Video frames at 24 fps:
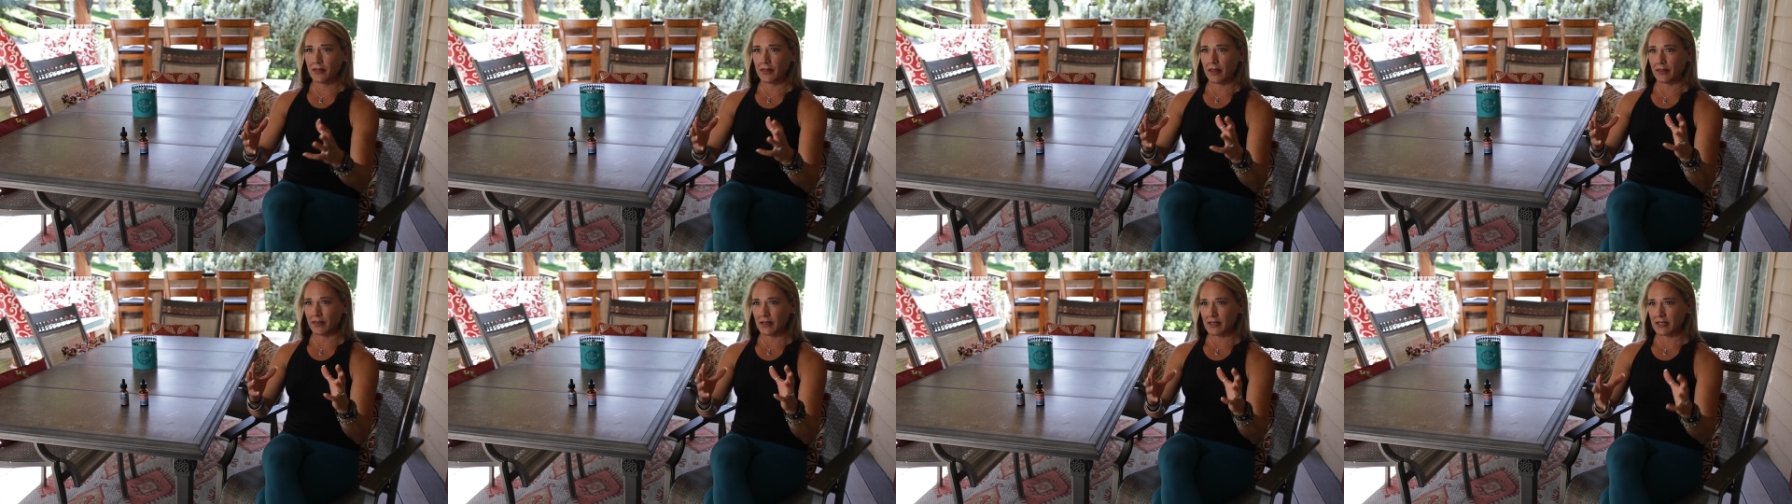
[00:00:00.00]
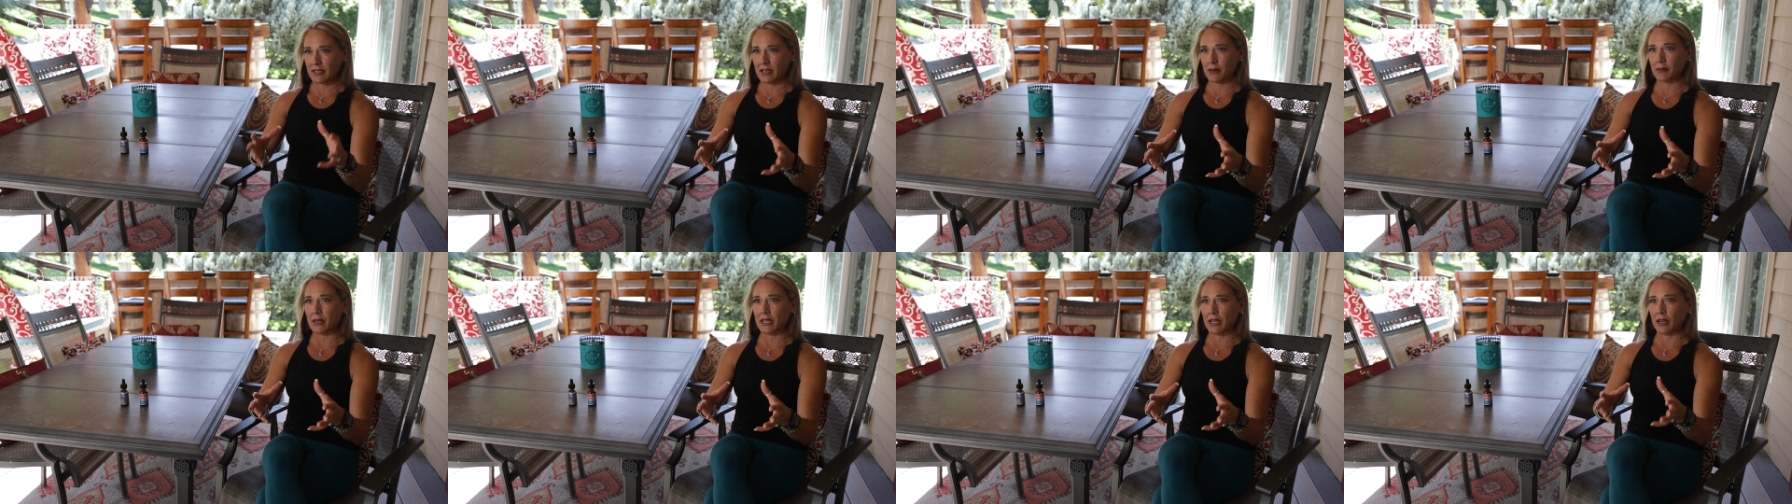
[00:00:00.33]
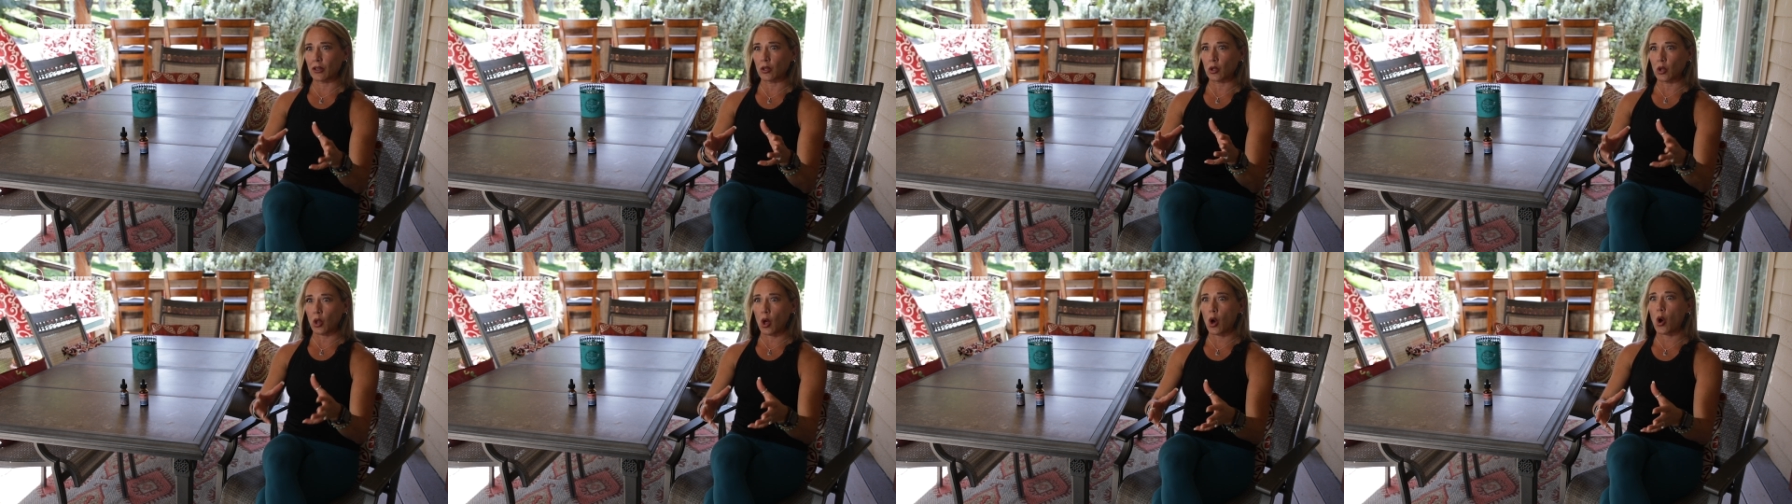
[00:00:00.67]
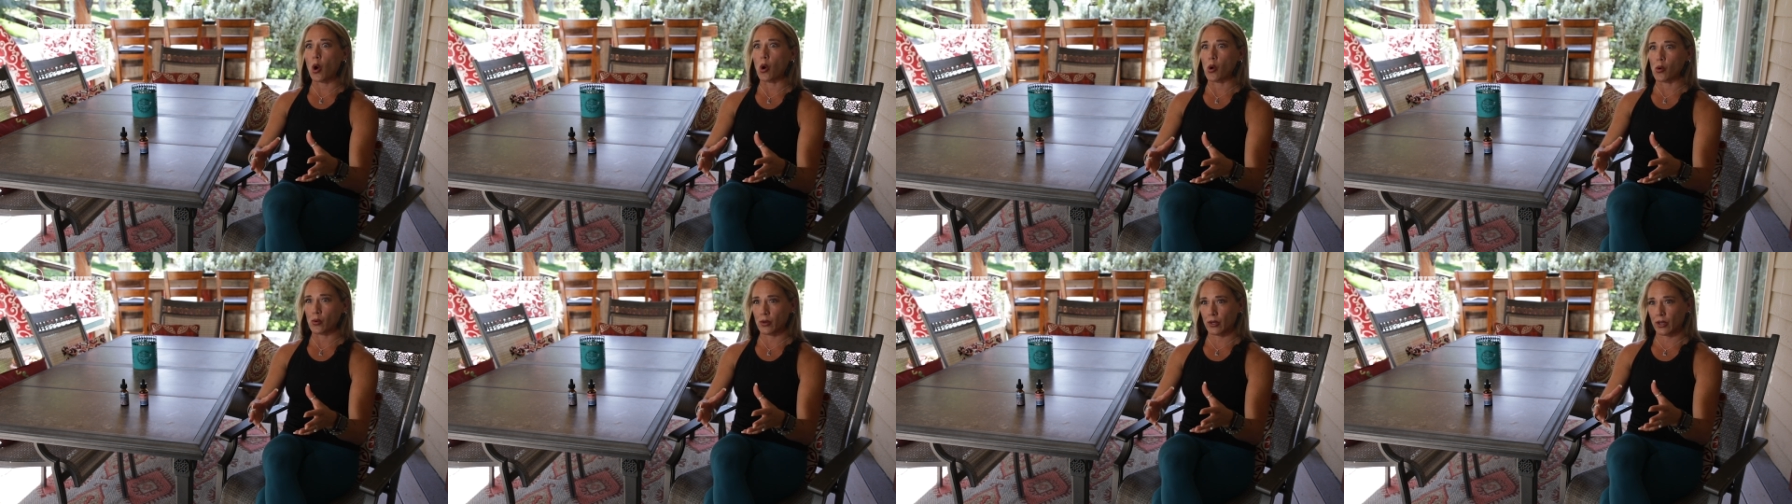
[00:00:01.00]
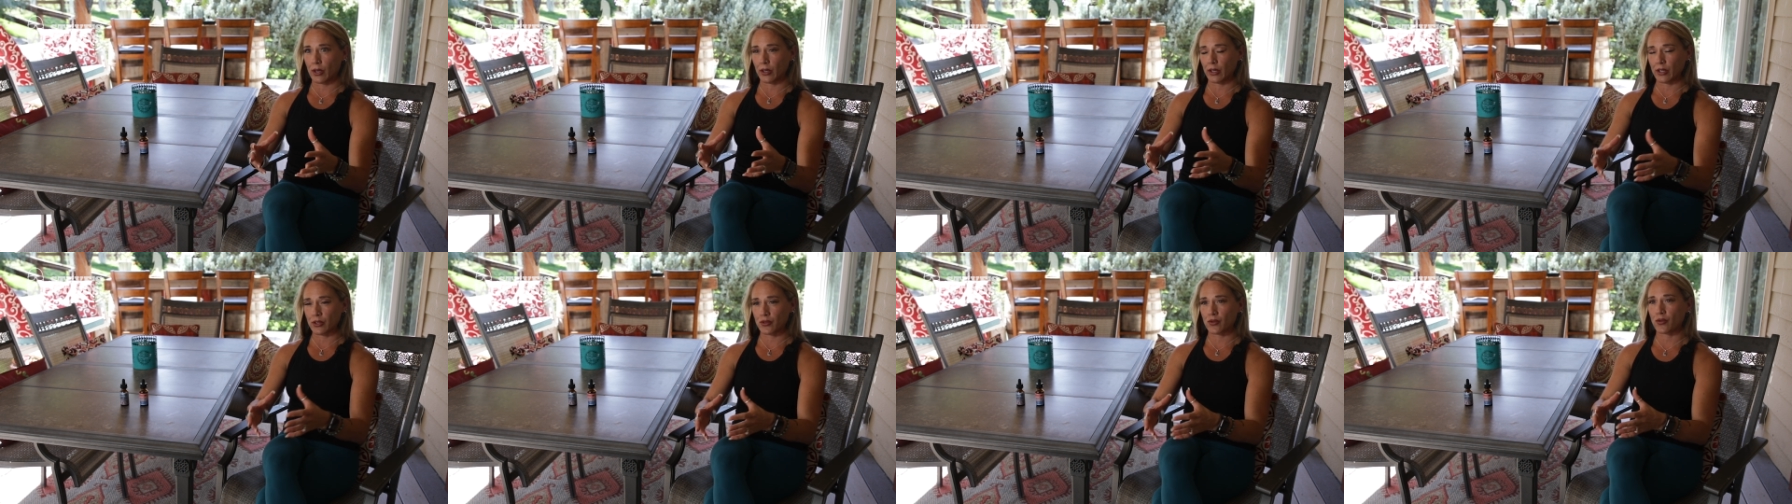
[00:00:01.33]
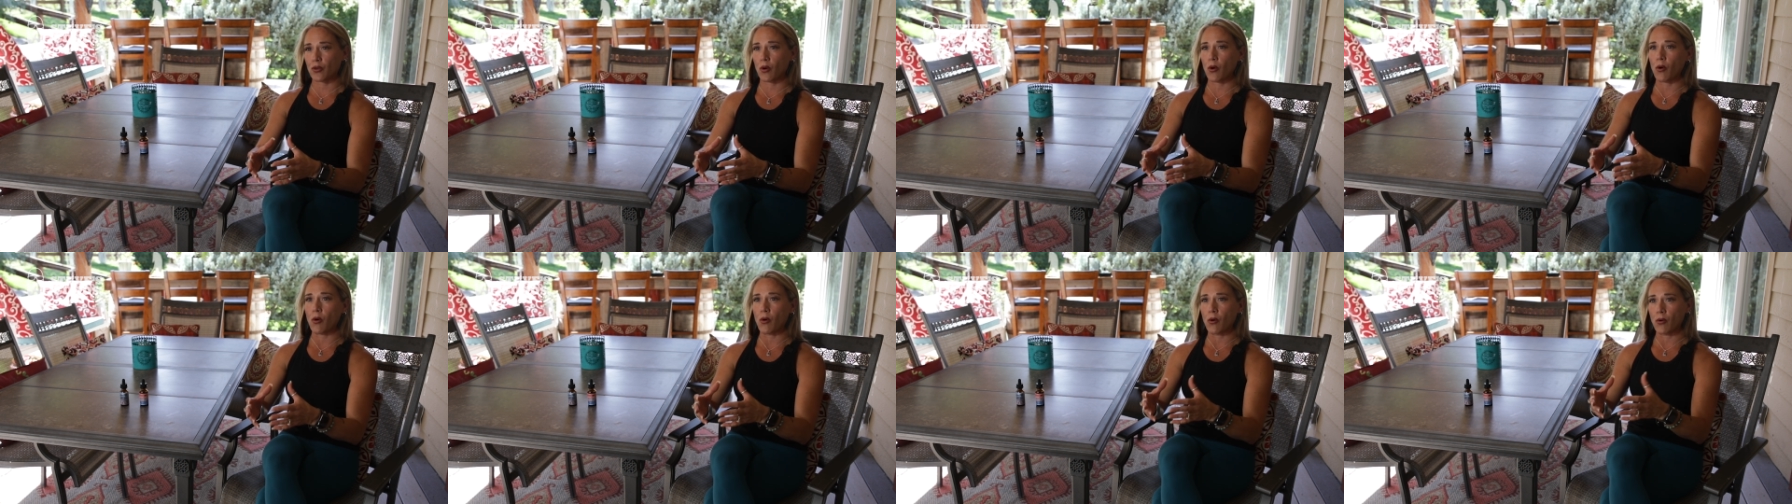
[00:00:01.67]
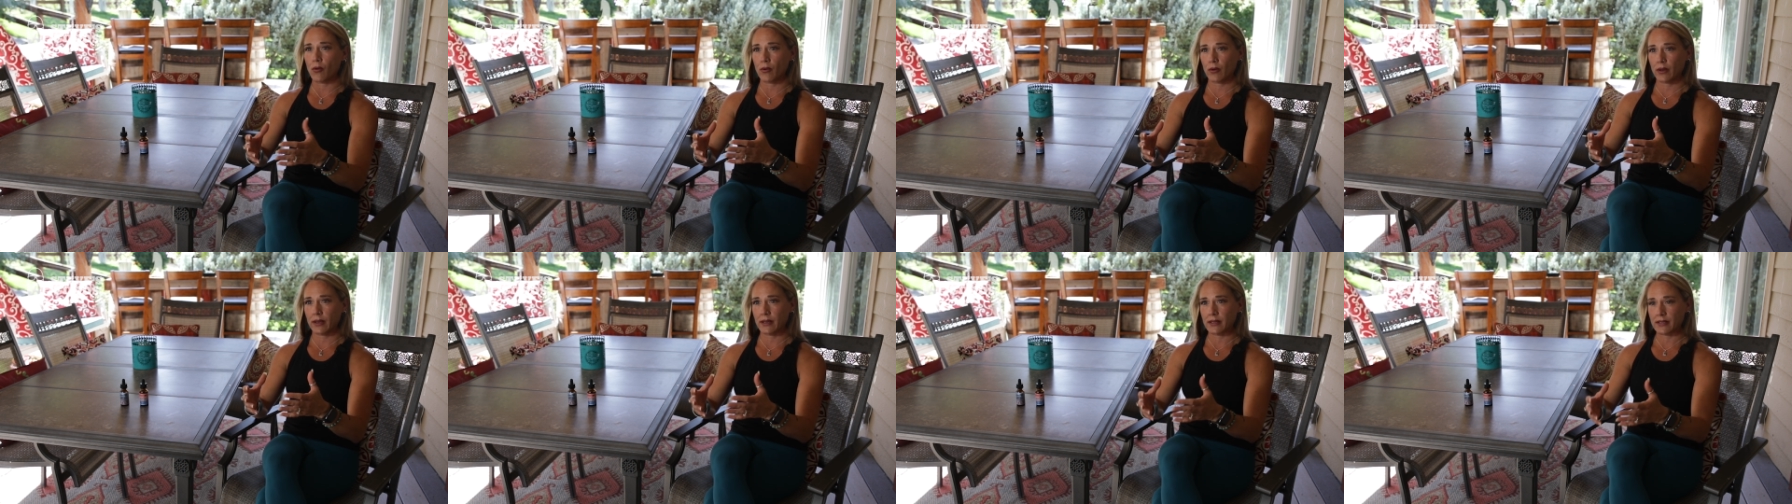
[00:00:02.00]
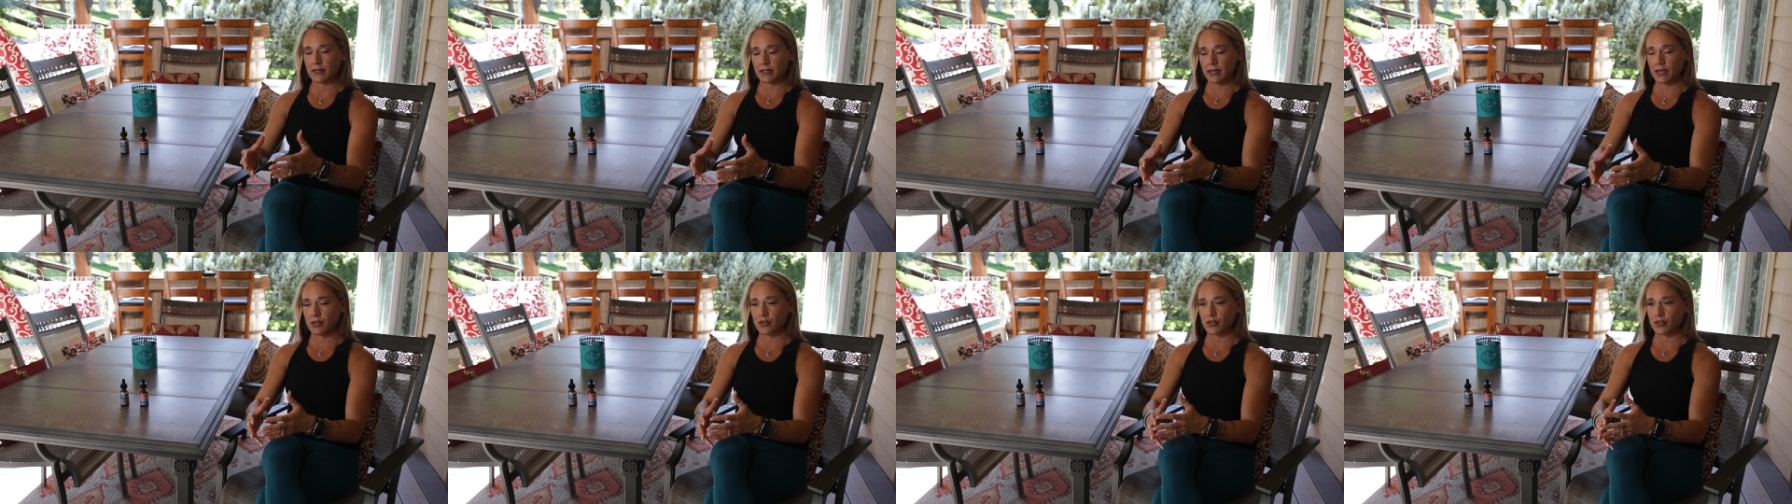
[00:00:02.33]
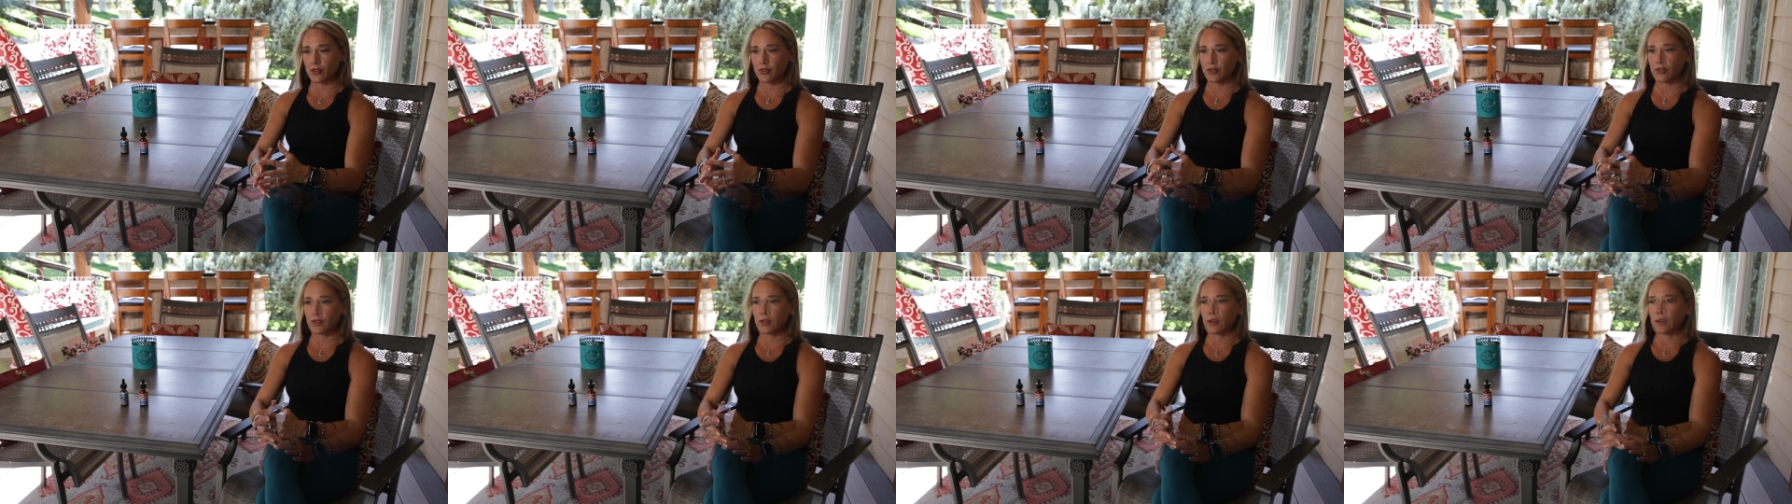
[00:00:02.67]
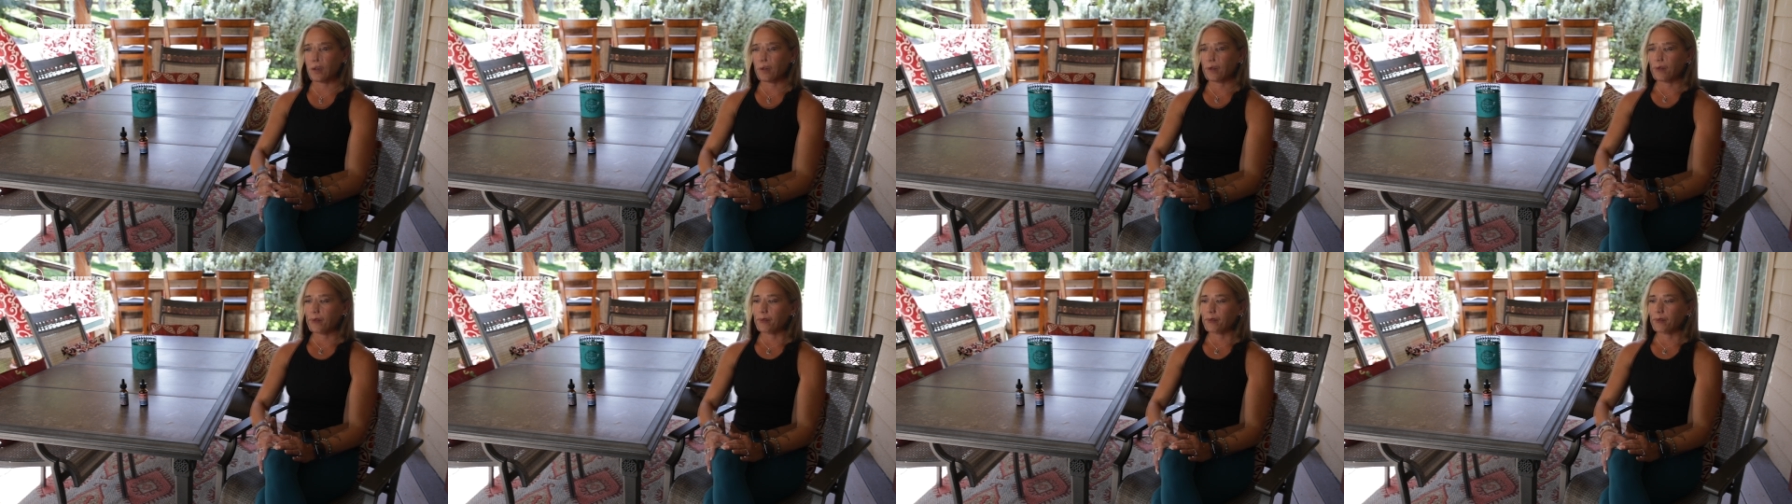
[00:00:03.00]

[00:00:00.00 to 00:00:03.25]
that the CBD alone could control his seizures.